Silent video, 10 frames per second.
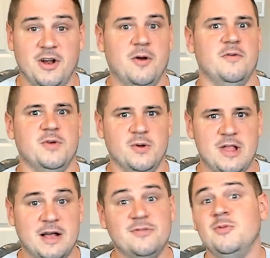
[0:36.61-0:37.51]
I review a
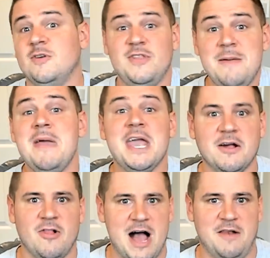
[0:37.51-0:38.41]
lot because they make a
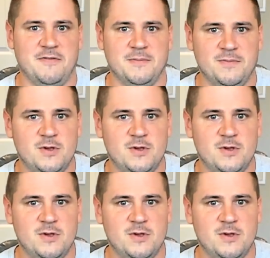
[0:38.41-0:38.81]
lot of them.